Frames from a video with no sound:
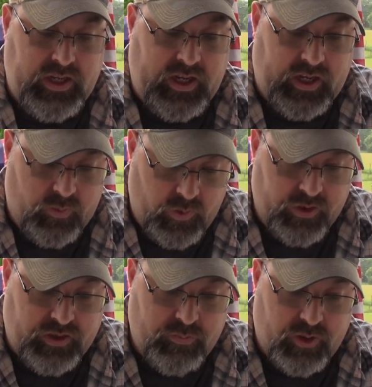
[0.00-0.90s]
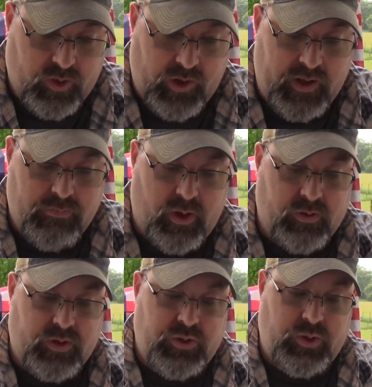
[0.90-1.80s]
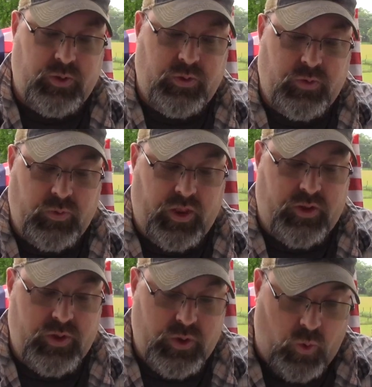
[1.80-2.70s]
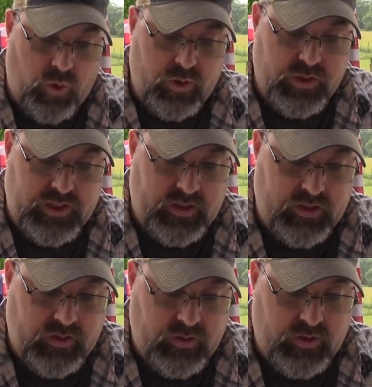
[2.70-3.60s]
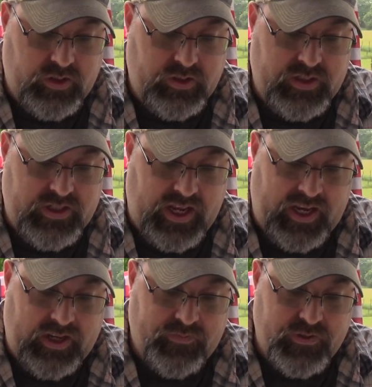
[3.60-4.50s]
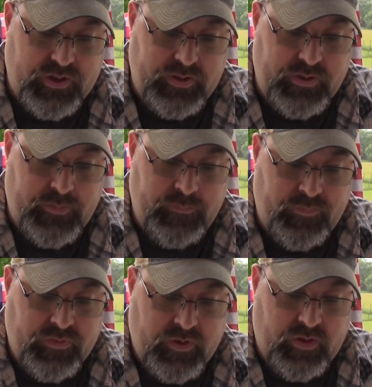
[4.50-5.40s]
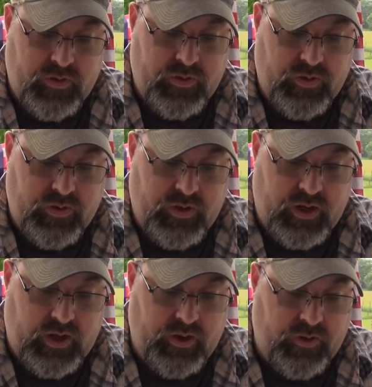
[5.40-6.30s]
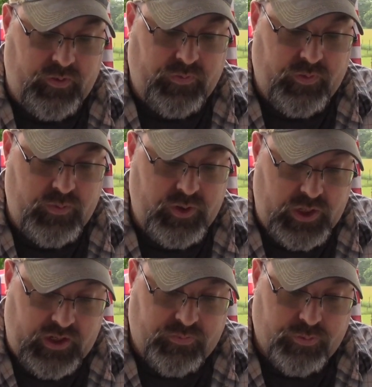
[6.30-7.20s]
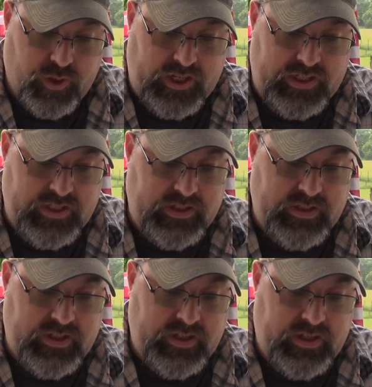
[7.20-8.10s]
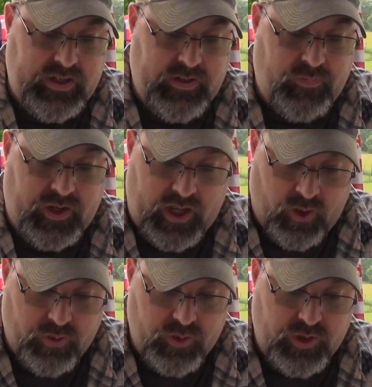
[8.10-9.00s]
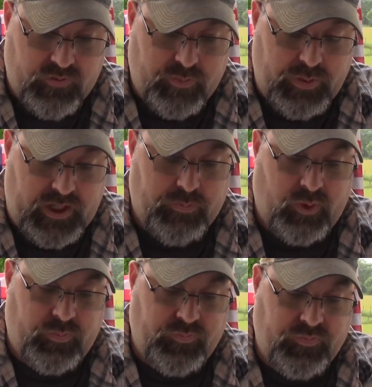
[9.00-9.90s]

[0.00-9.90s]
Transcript: and with them a great multitude, with swords and staves, from the chief priests and elders of the people.